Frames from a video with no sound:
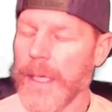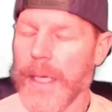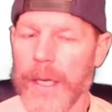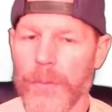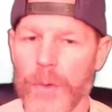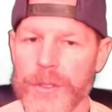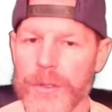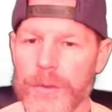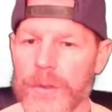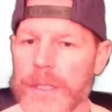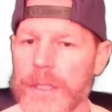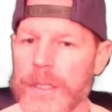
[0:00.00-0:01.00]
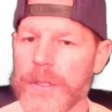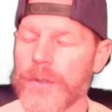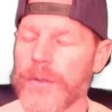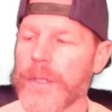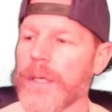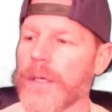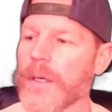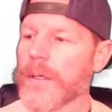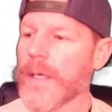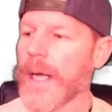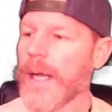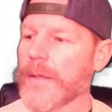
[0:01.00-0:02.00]
And what you're looking to do here,
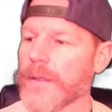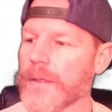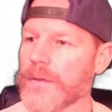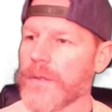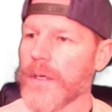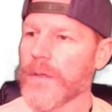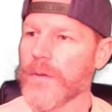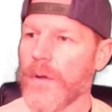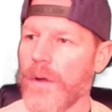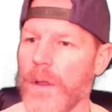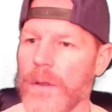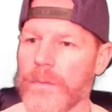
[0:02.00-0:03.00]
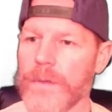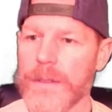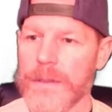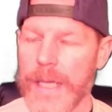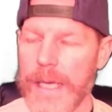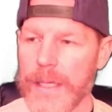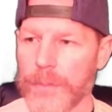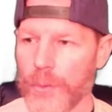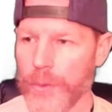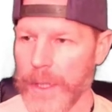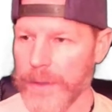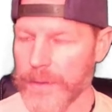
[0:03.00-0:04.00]
guys, is just all of these data
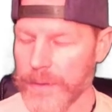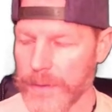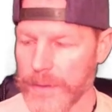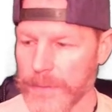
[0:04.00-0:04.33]
points.